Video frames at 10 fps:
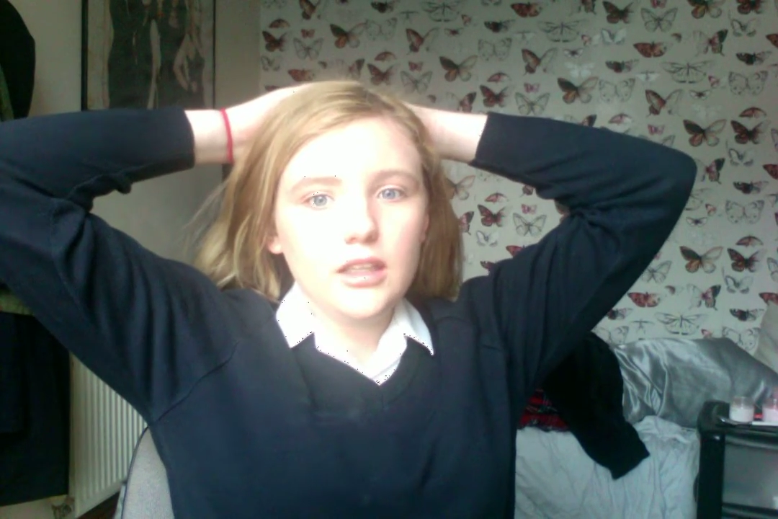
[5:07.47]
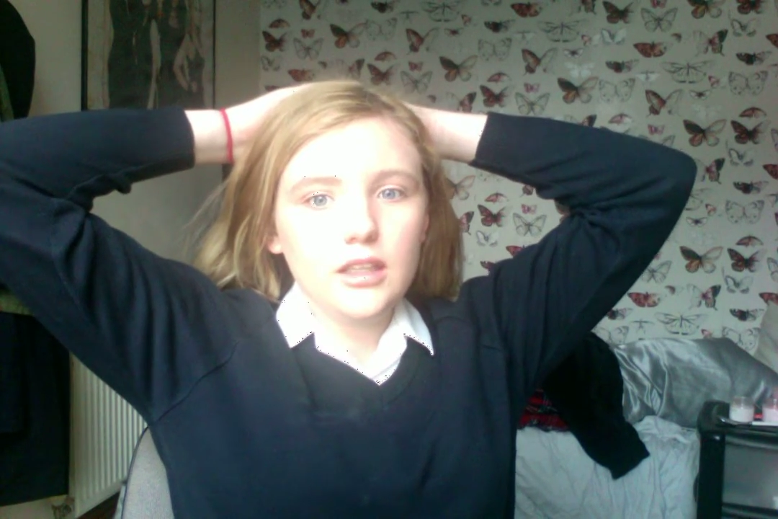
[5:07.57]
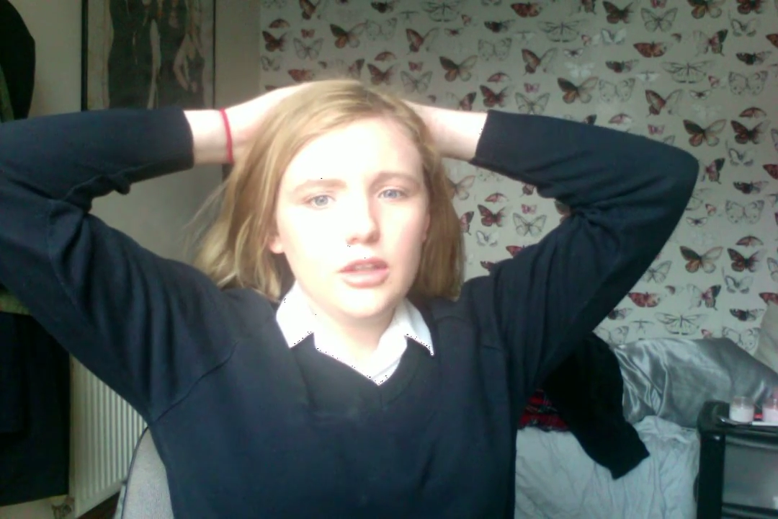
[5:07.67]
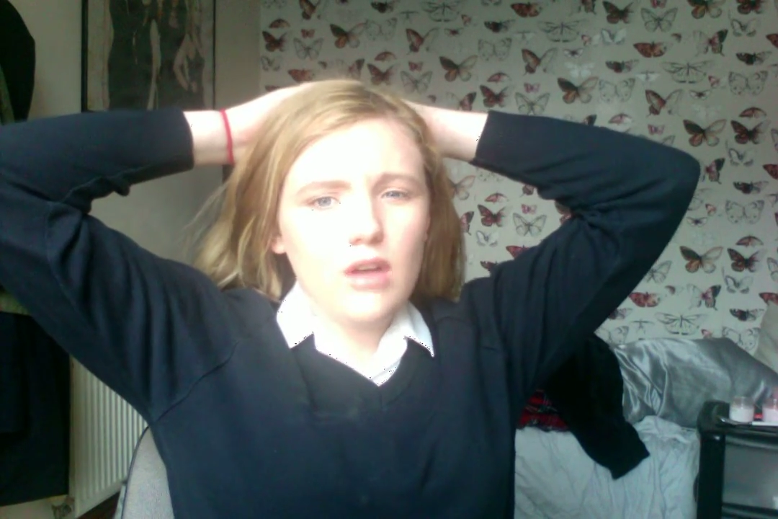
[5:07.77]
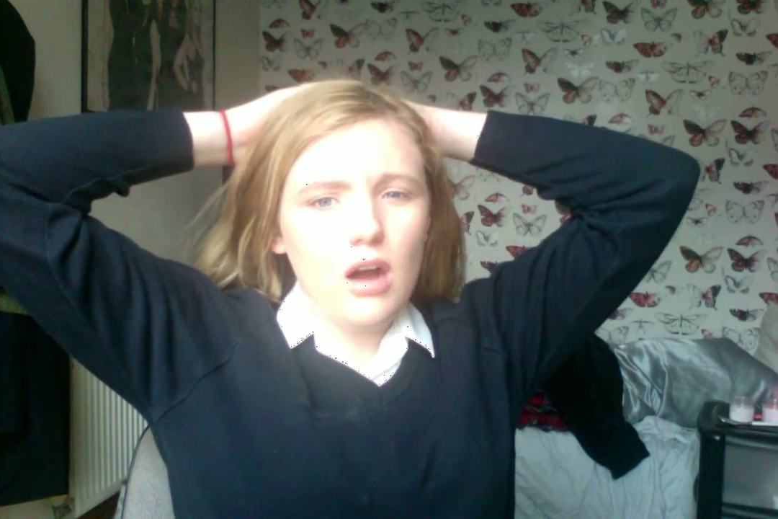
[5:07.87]

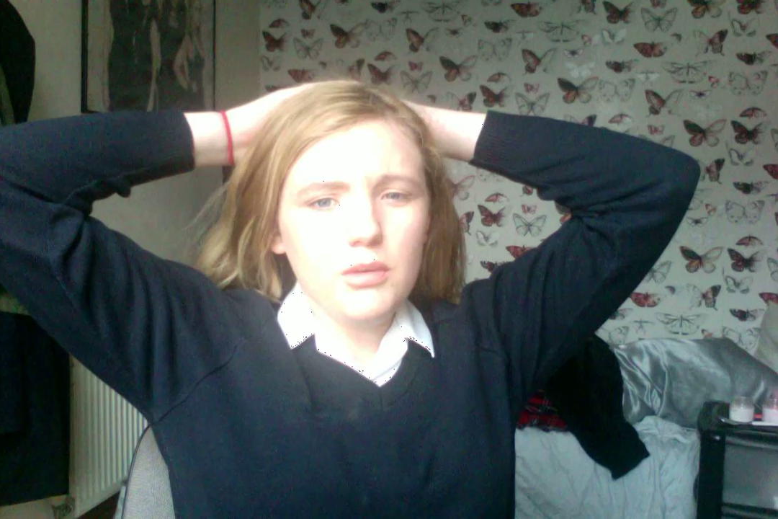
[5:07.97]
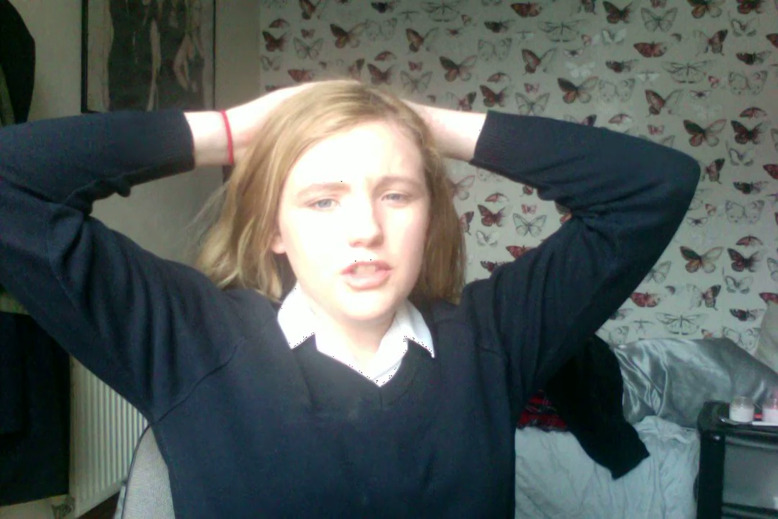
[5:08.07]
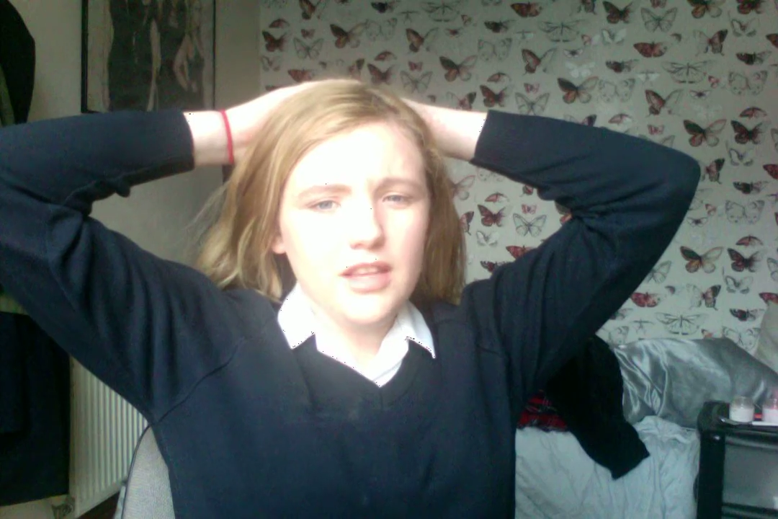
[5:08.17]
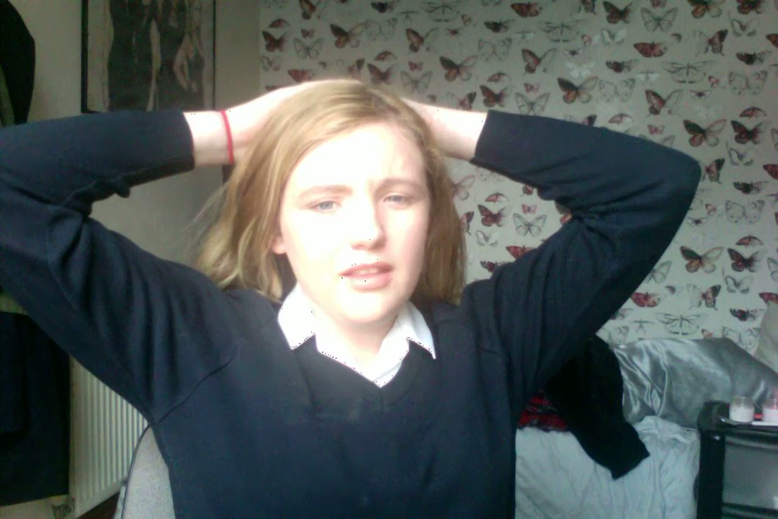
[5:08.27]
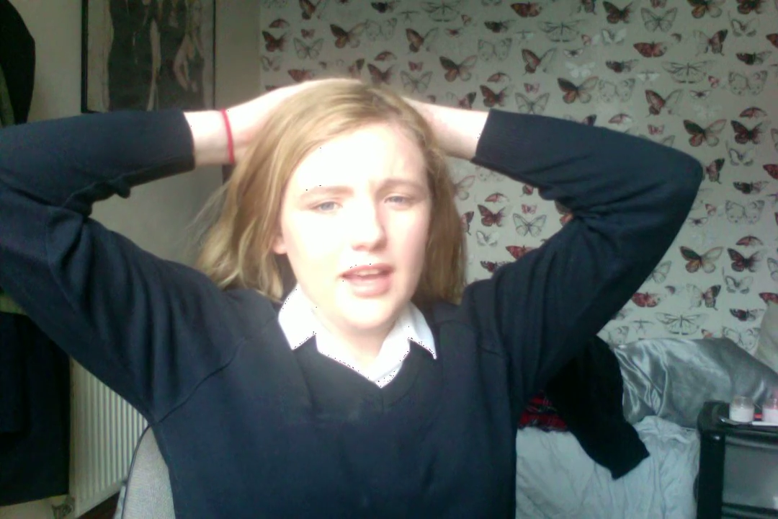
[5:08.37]
you can't watch
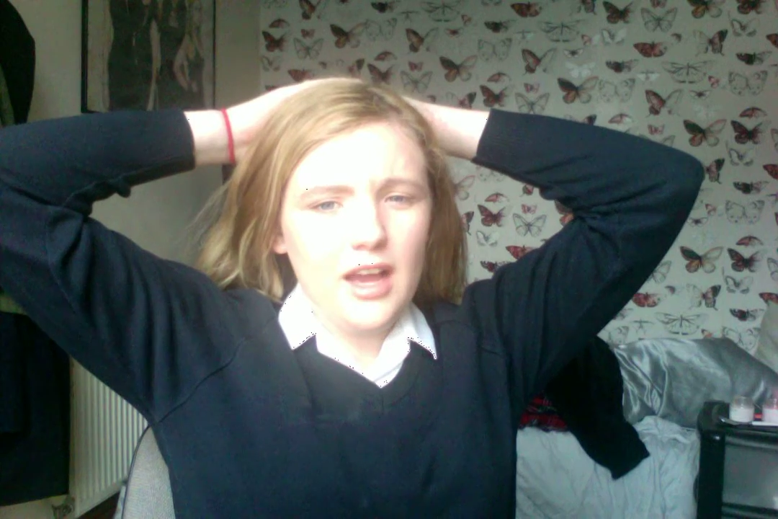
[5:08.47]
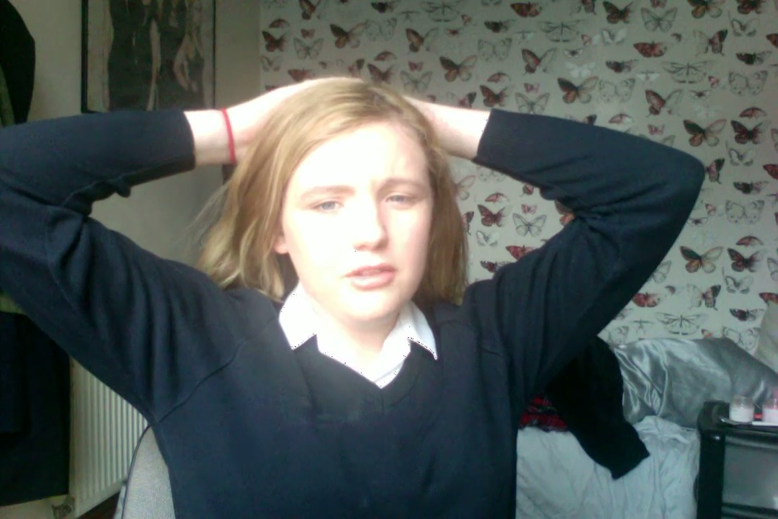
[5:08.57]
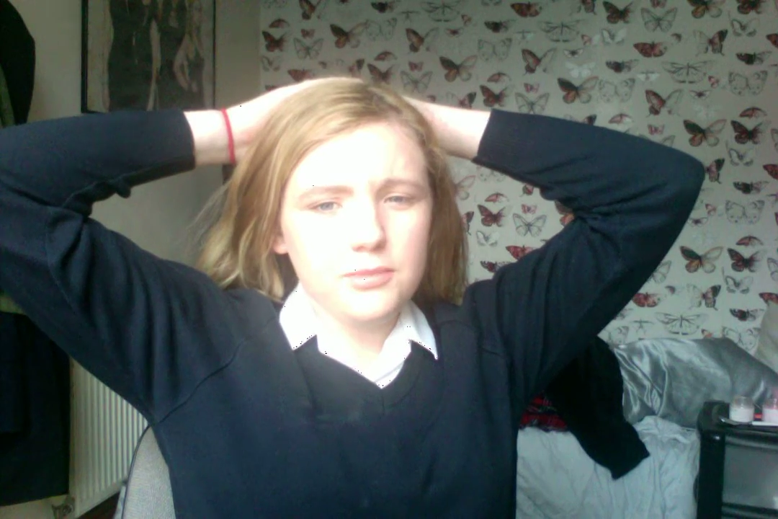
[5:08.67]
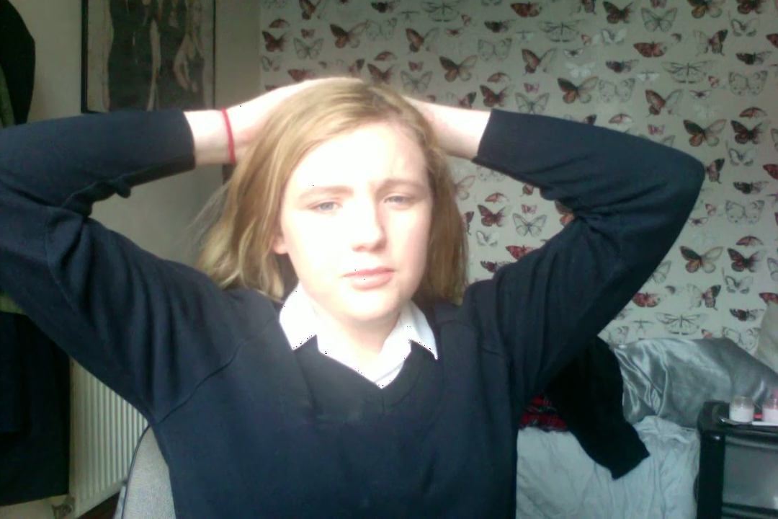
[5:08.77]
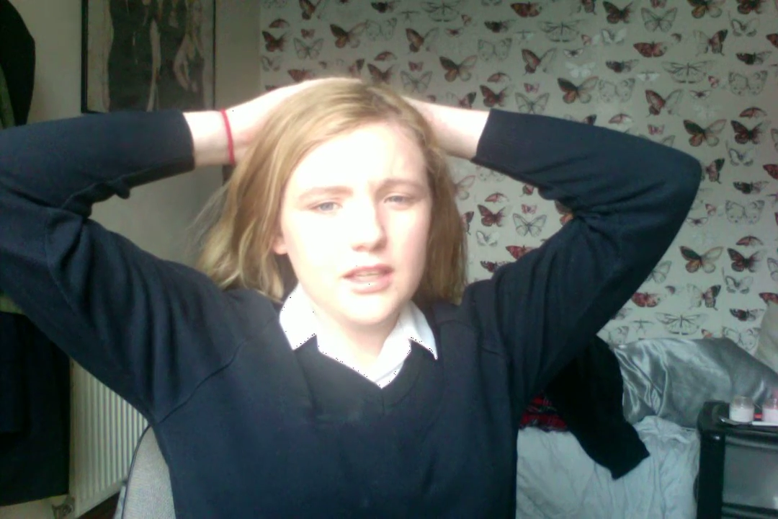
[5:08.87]
anything
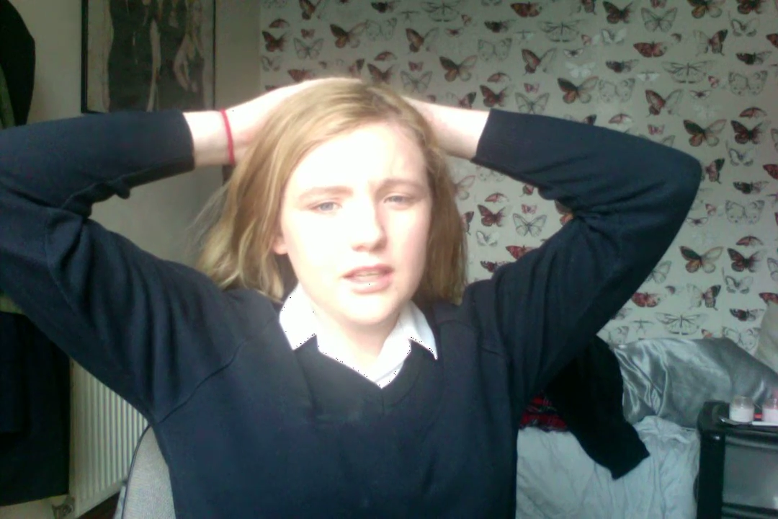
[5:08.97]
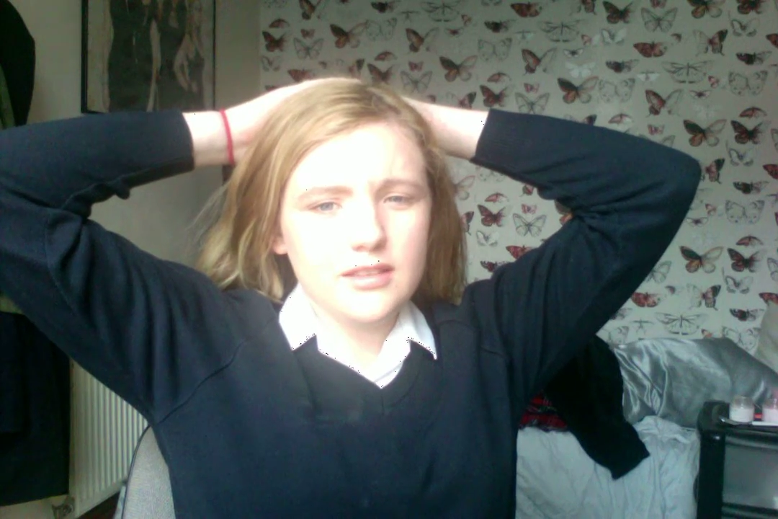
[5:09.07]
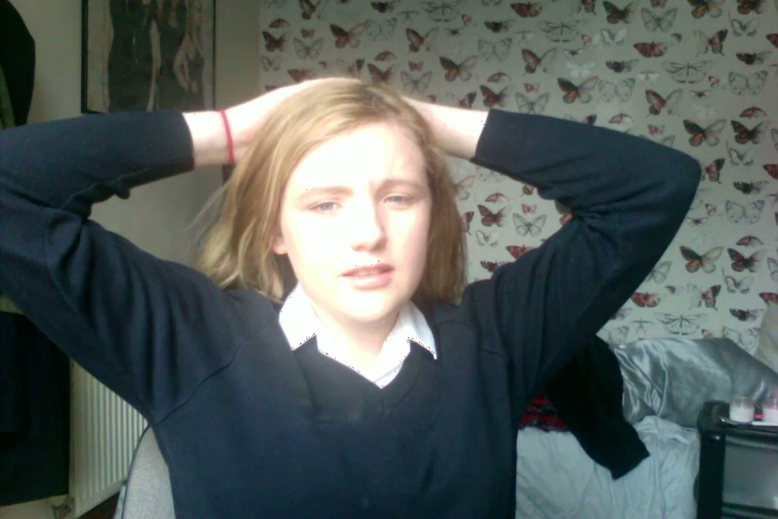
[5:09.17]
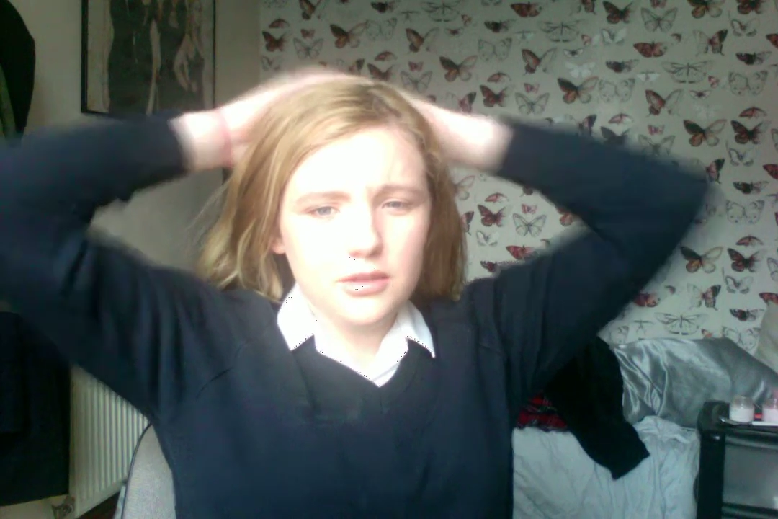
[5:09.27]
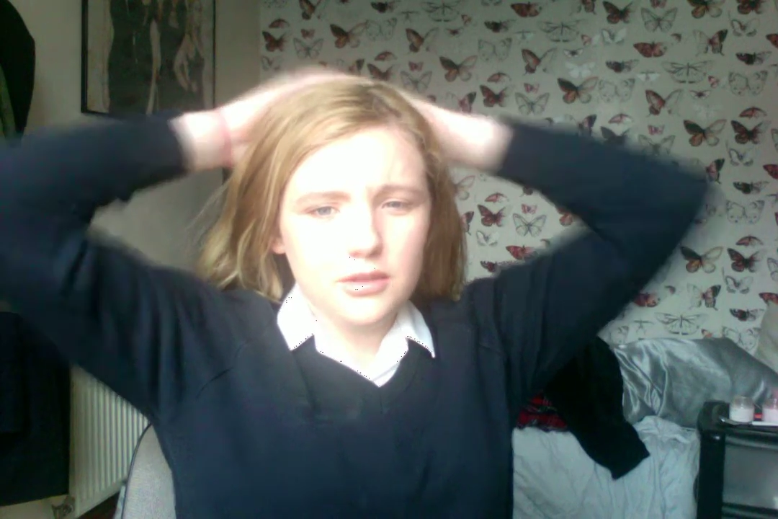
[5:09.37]
else
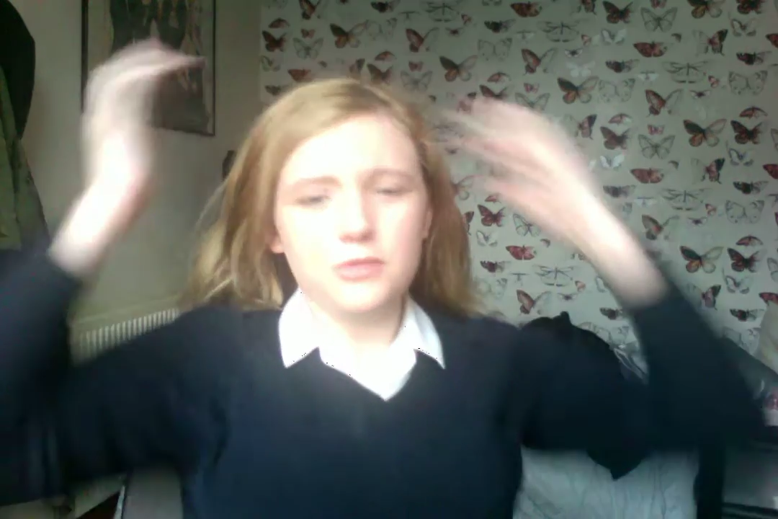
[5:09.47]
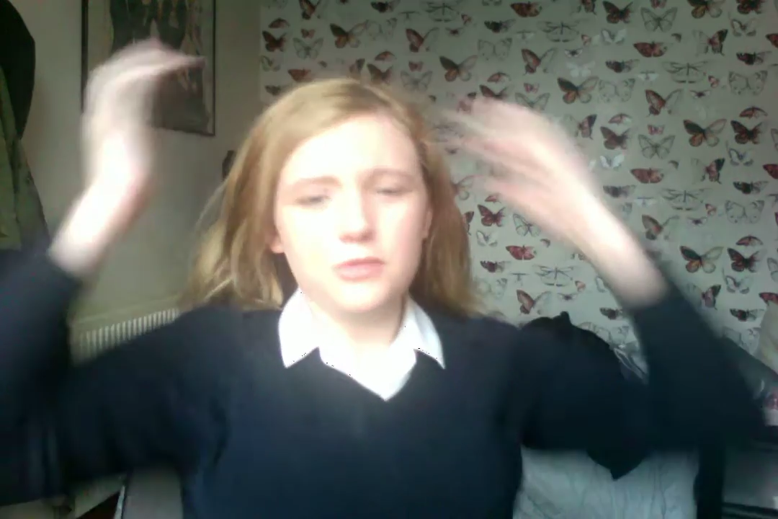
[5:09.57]
because you'll just